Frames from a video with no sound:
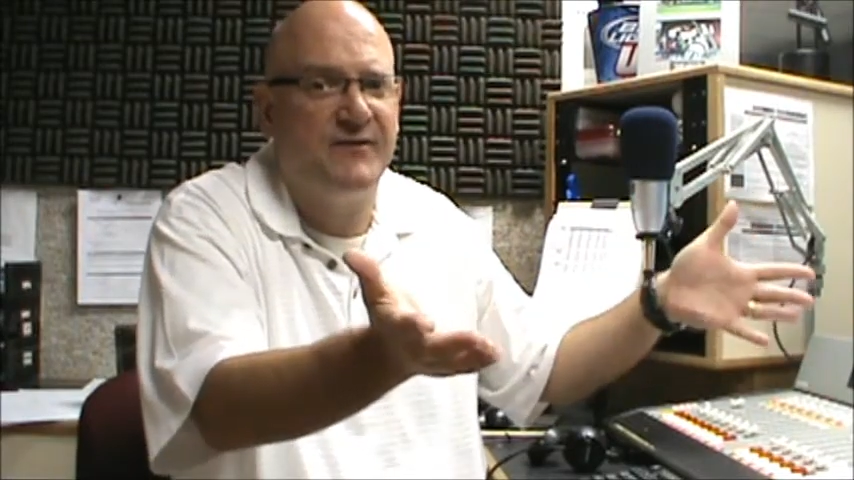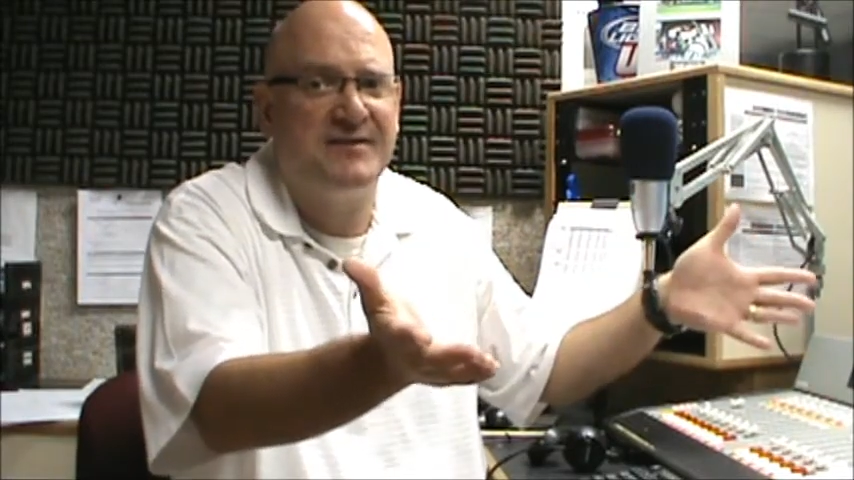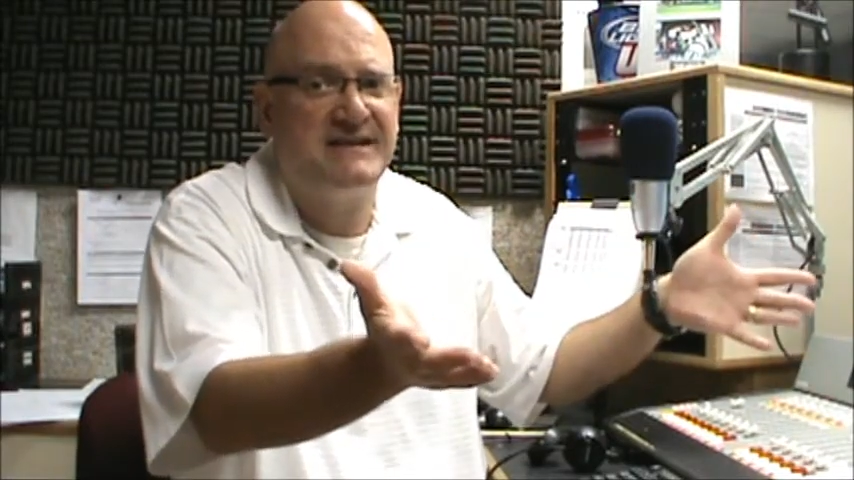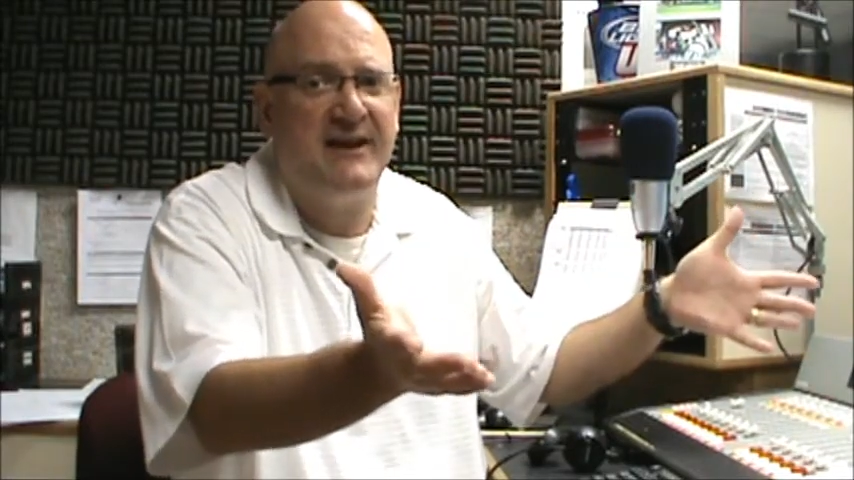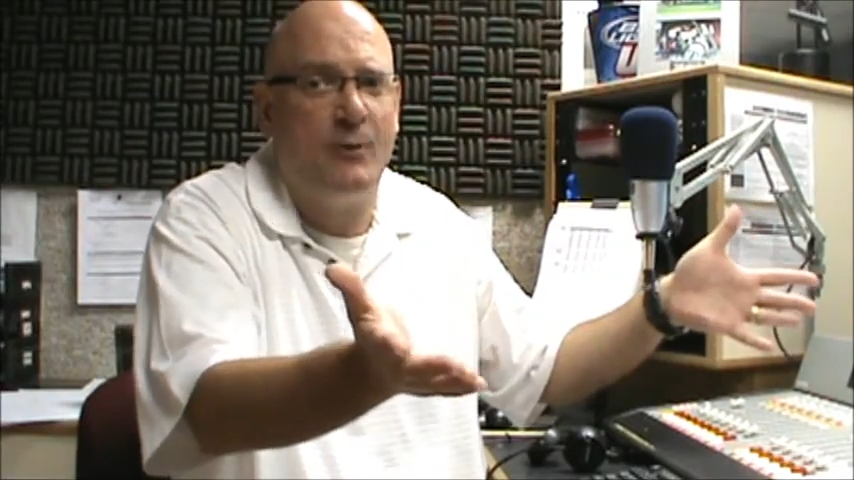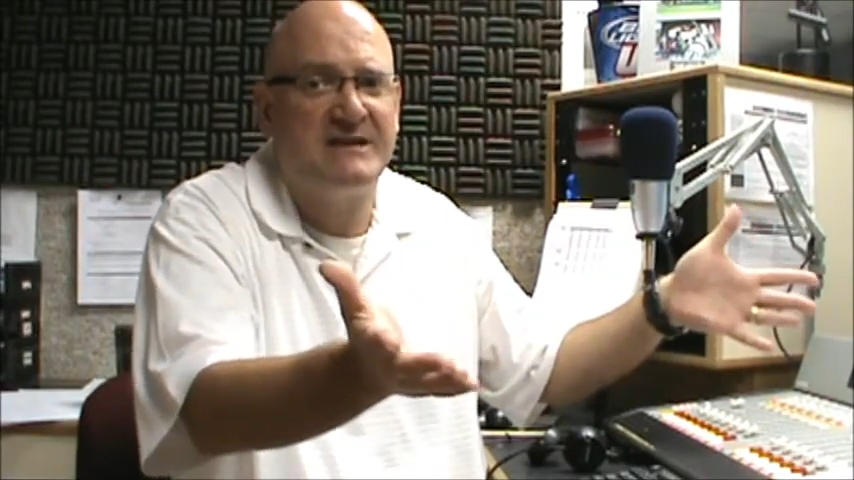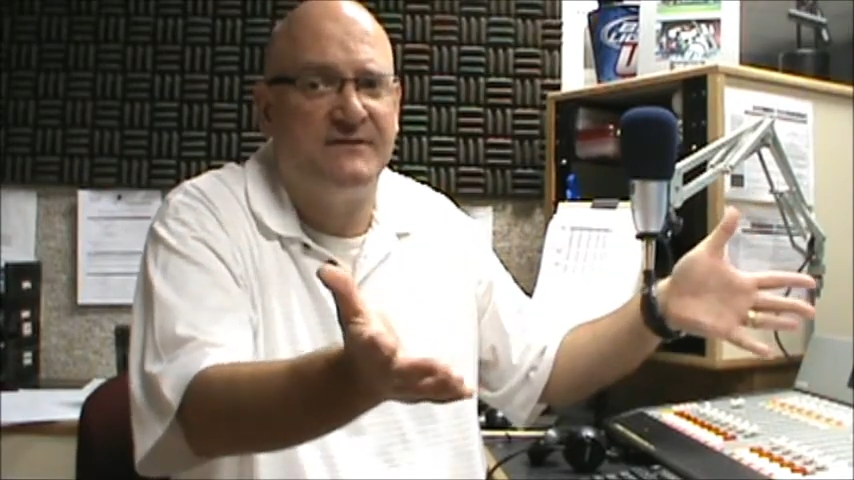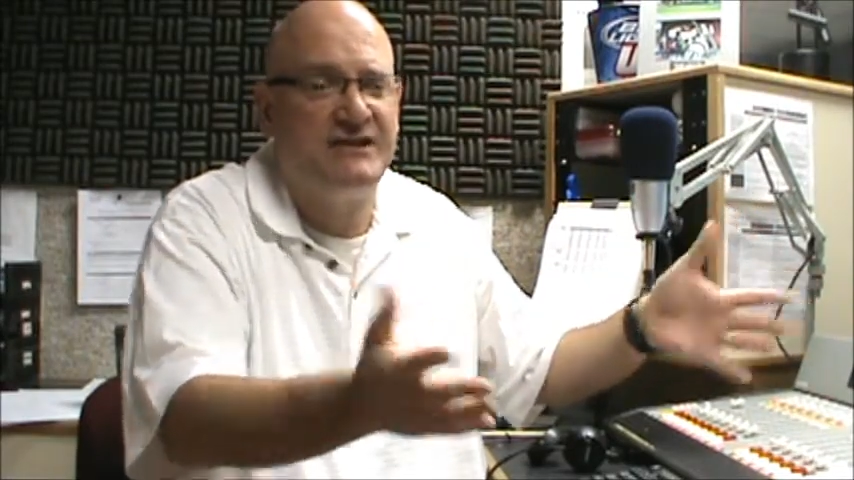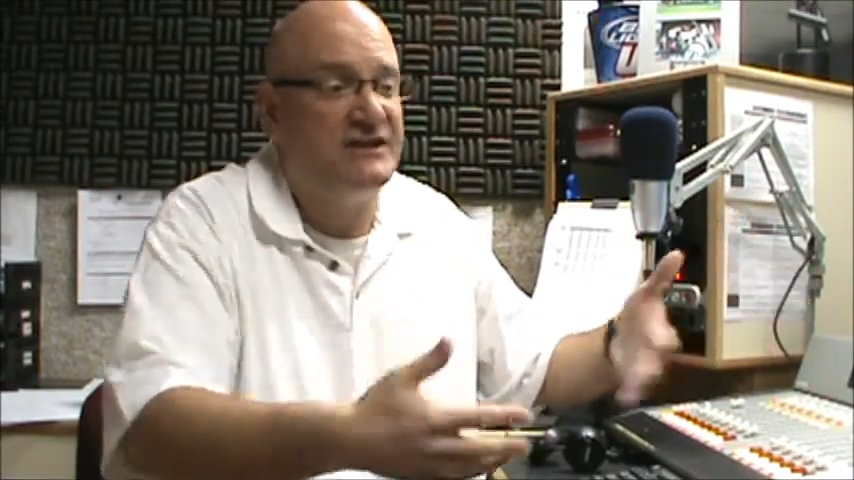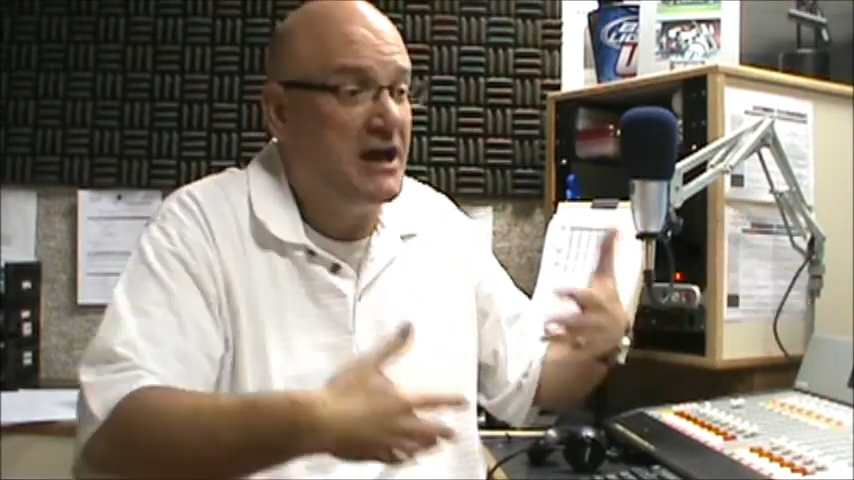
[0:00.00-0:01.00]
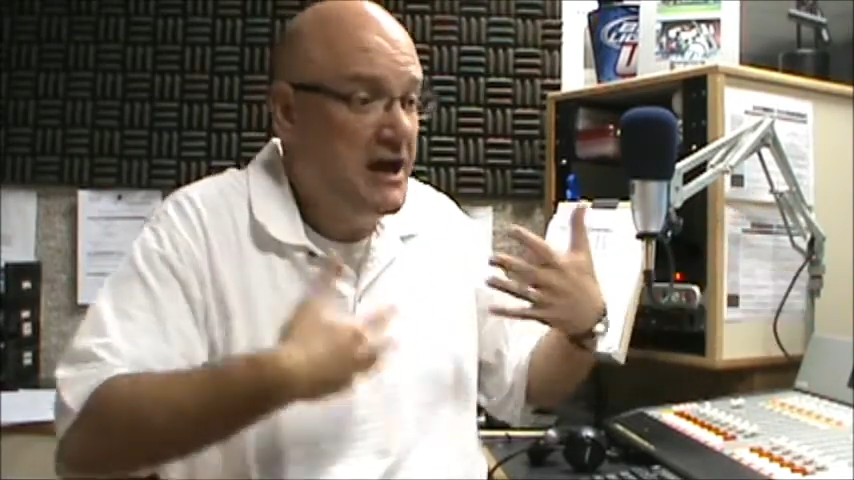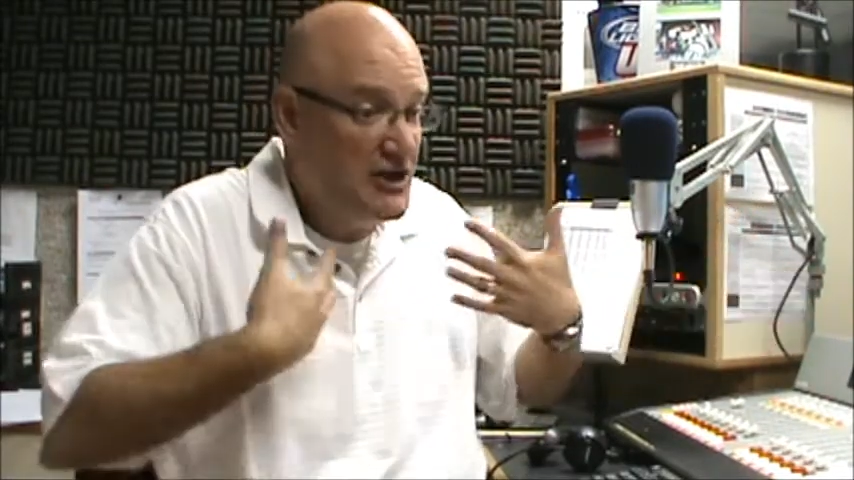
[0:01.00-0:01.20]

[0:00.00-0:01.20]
from the state of West Virginia.